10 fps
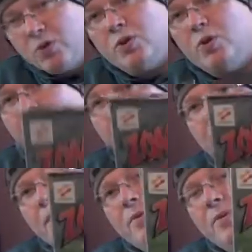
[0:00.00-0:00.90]

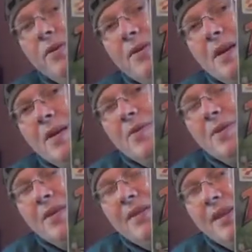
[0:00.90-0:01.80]
zombies or, uh,
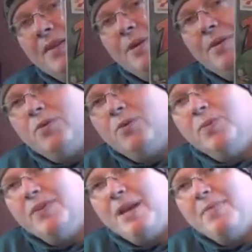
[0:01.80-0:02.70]
or as I say in America
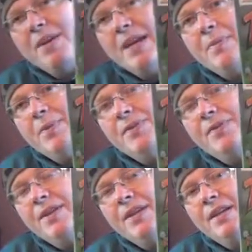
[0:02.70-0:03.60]
zombies ate my neighbours
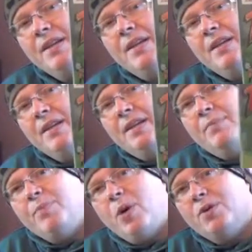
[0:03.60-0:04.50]
really
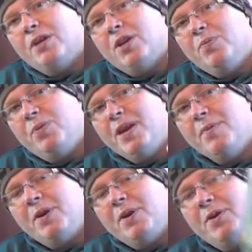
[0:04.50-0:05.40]
box to
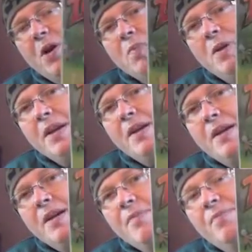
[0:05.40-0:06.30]
complete by Konami
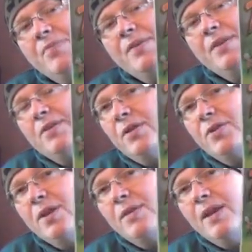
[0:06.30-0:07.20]
um, it's not a
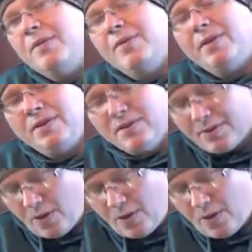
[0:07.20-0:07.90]
cheap game I think that this